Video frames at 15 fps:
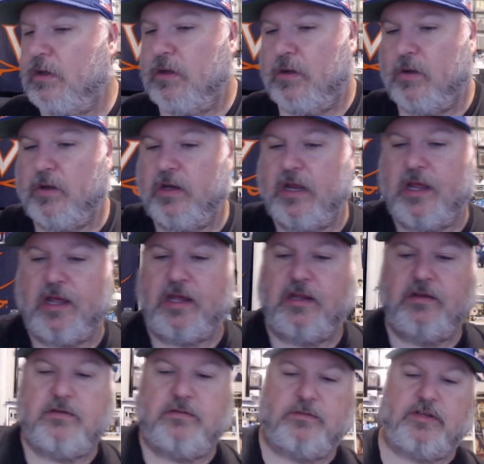on that.
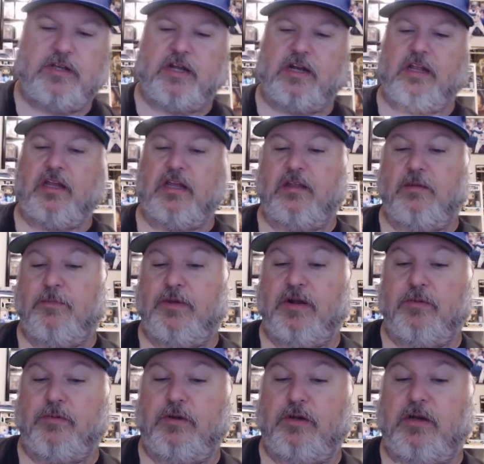Trying to get a
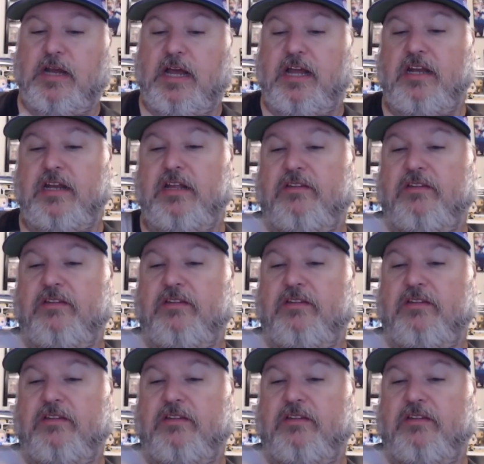better one. 90